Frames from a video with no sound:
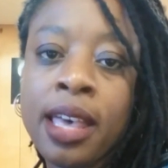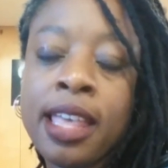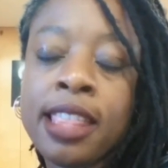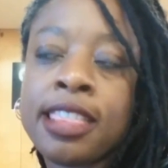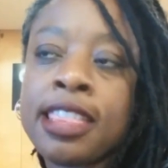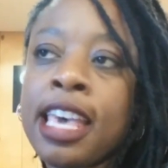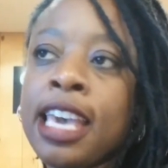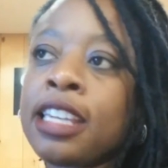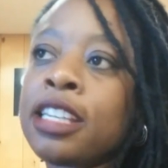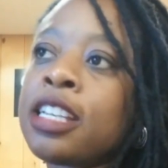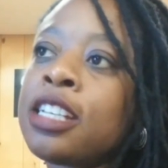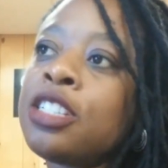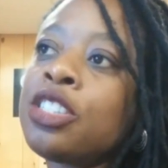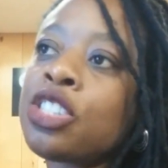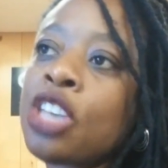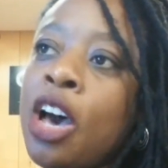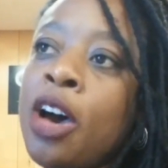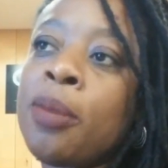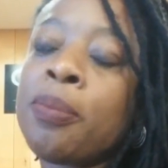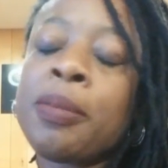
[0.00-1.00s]
that he
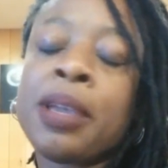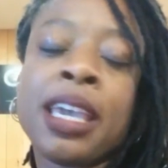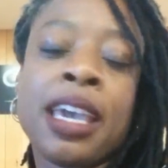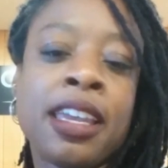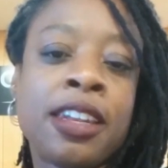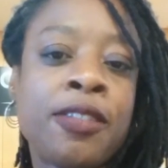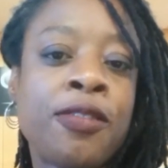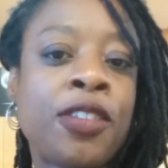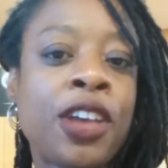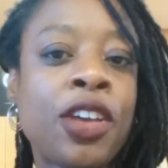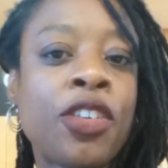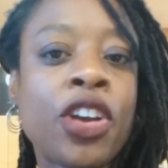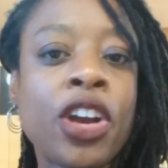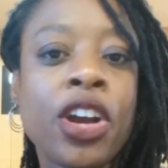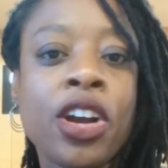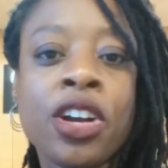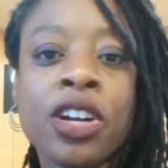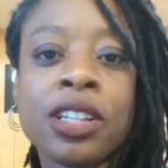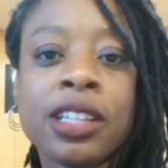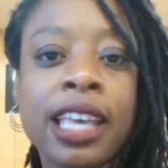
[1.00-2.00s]
taught me at a very
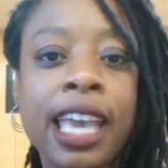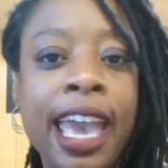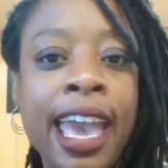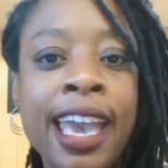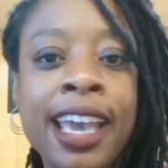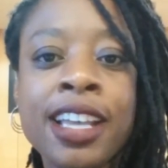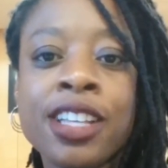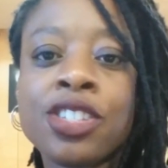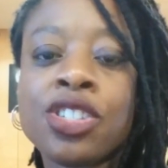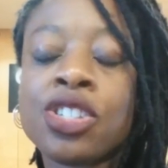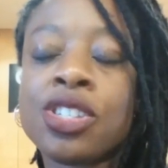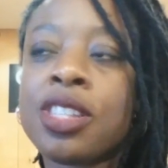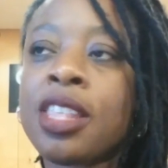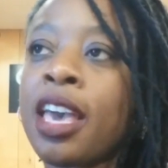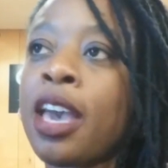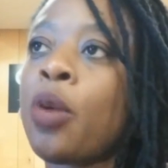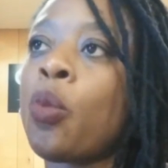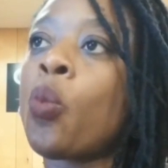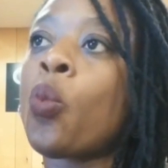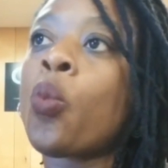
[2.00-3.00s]
early age
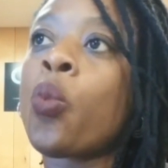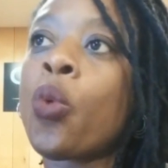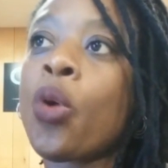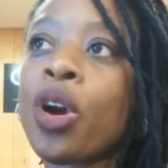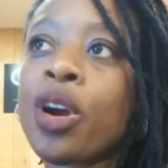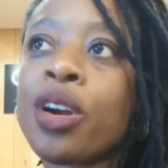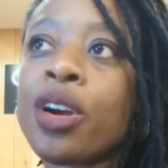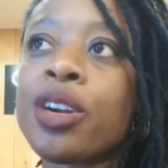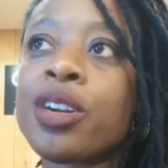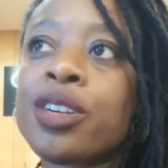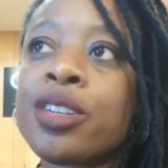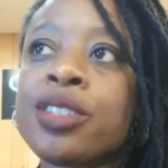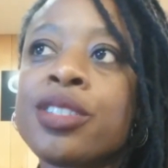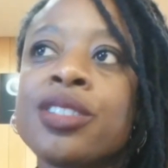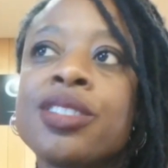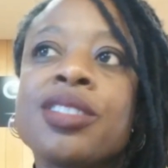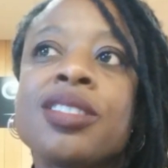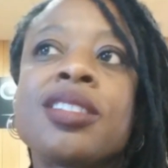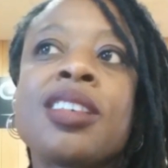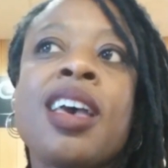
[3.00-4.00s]
that
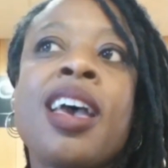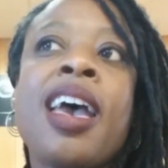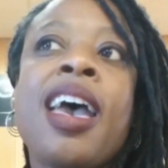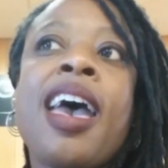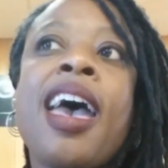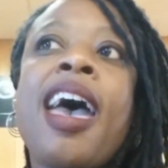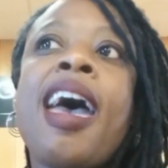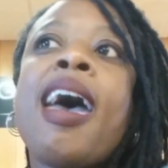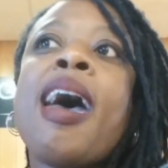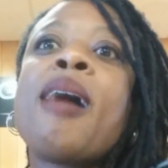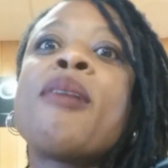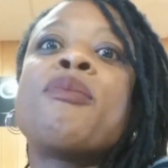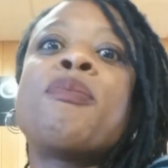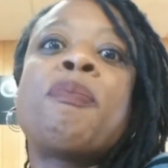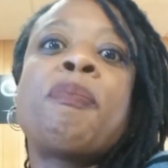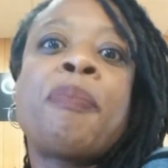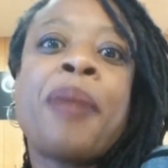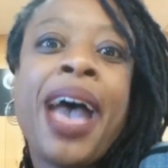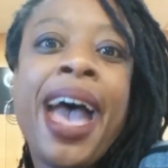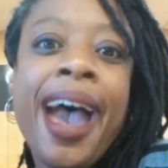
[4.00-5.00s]
words have
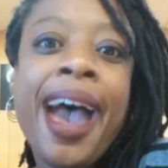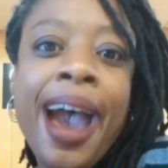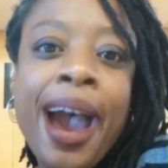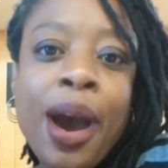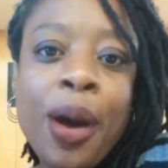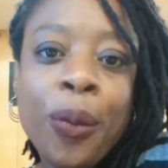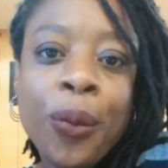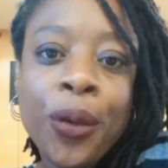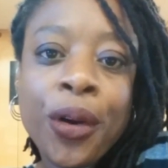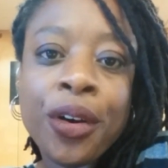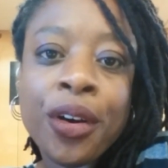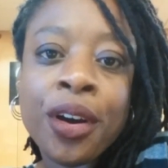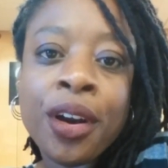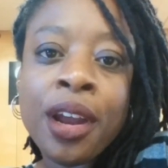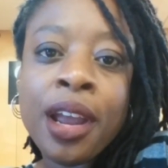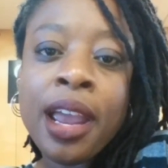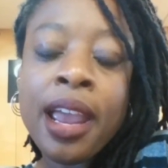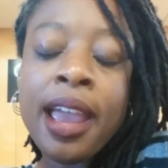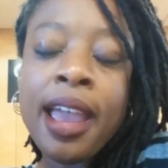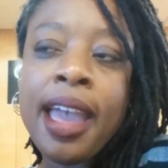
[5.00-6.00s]
power.
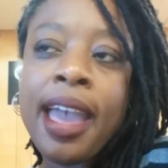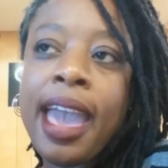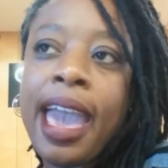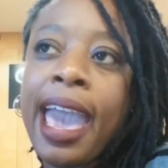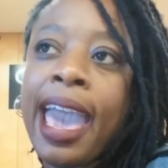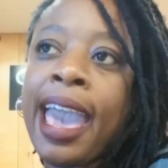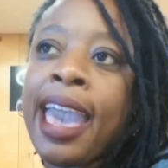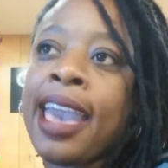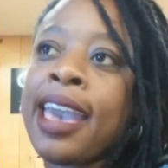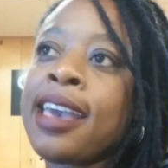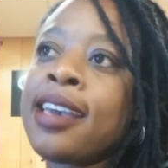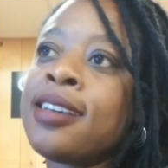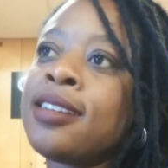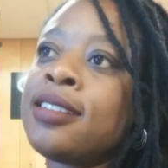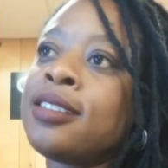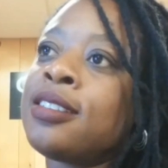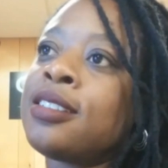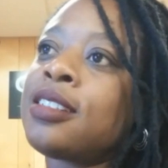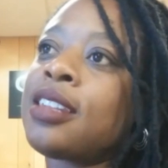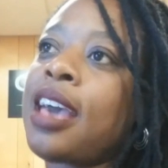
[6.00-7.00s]

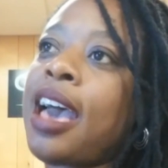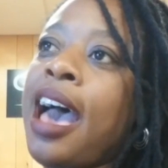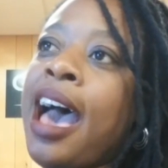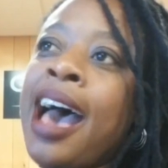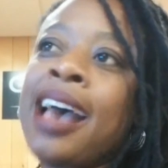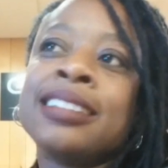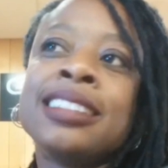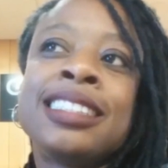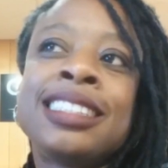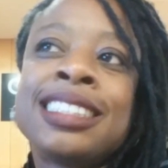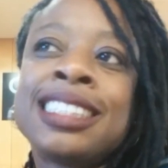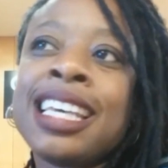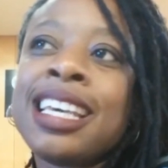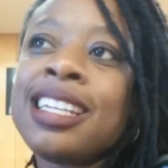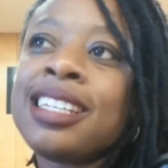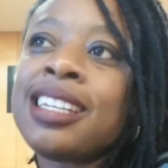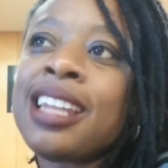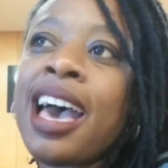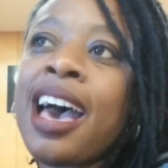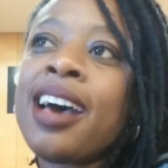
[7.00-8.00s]
And I did
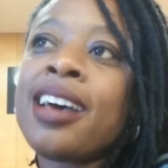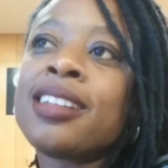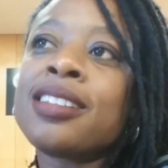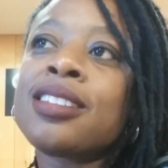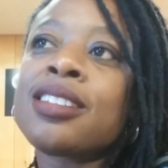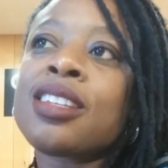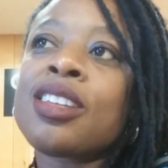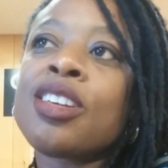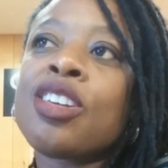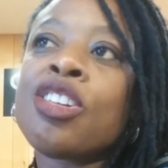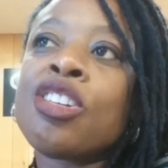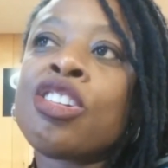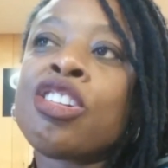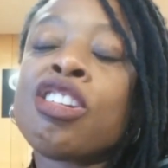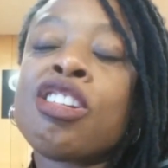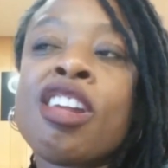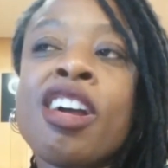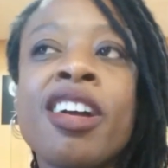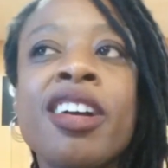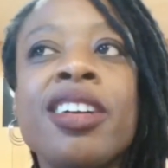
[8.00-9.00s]
not
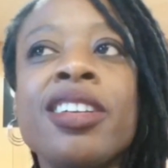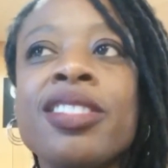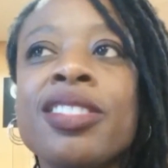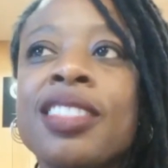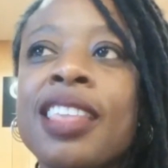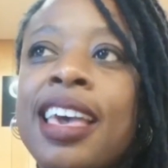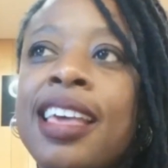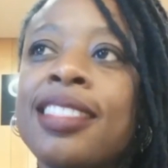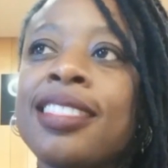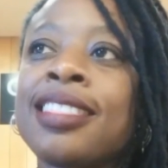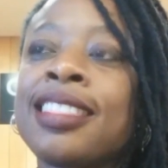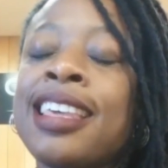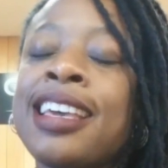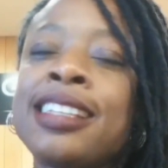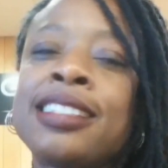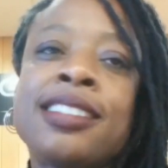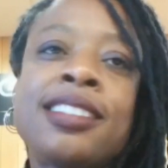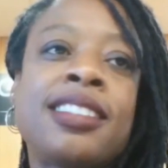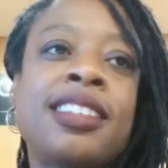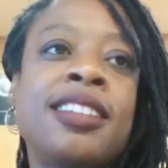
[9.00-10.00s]
learn that
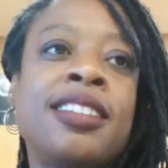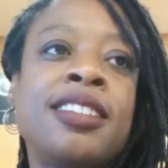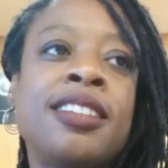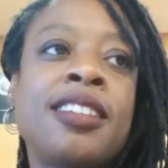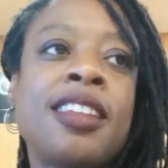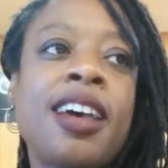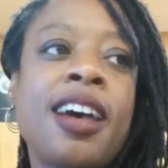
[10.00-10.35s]
lesson